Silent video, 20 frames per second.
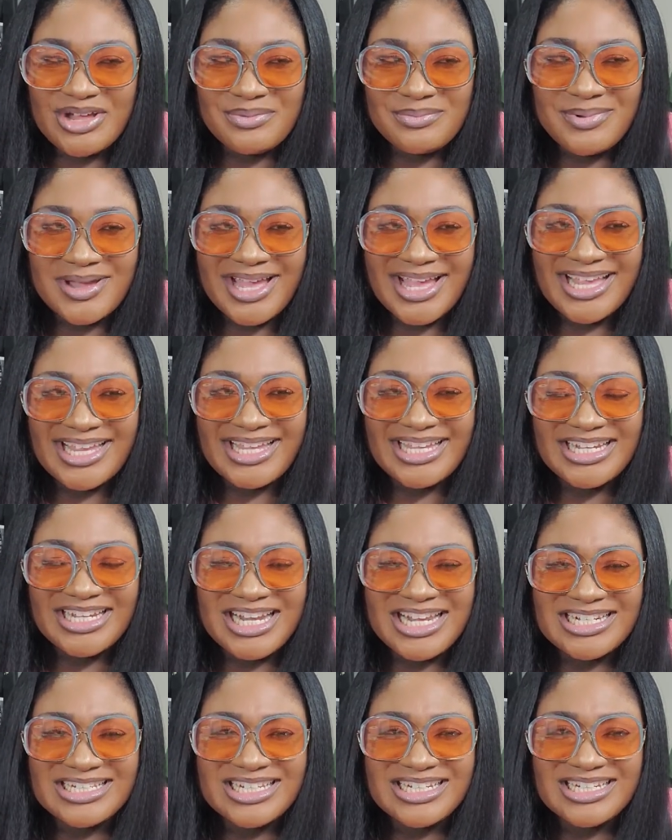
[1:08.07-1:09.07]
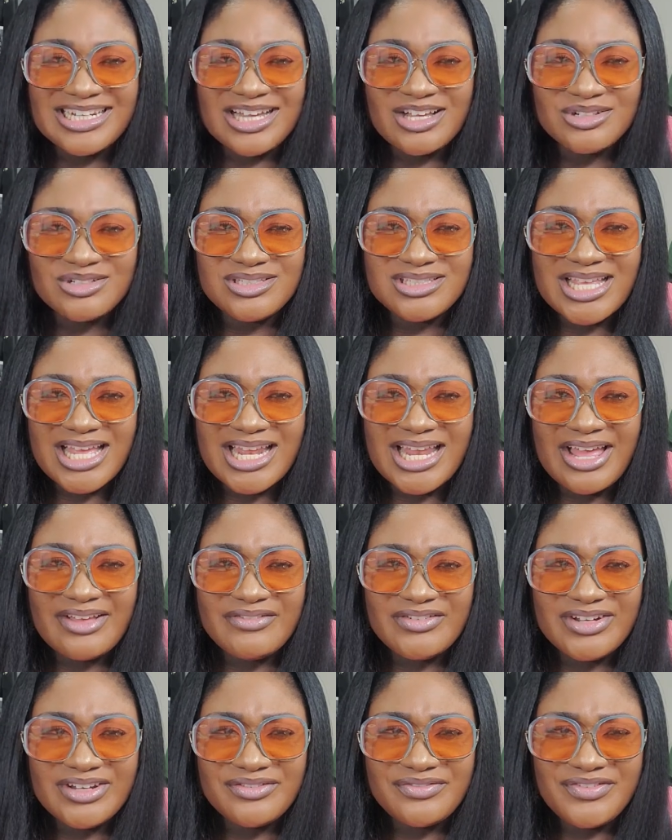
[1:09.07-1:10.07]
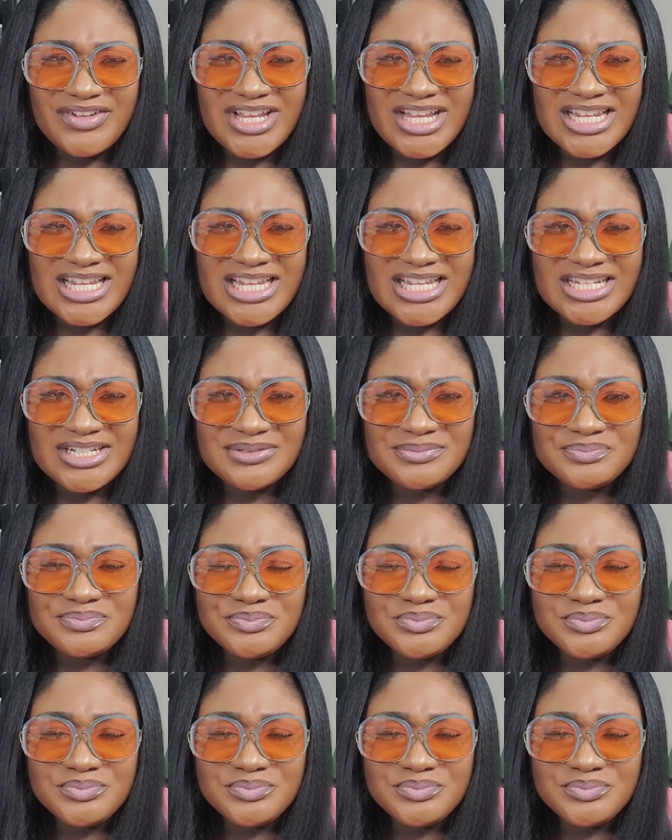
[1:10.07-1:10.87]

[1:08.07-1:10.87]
I'll buy it and then I'll start having a feeling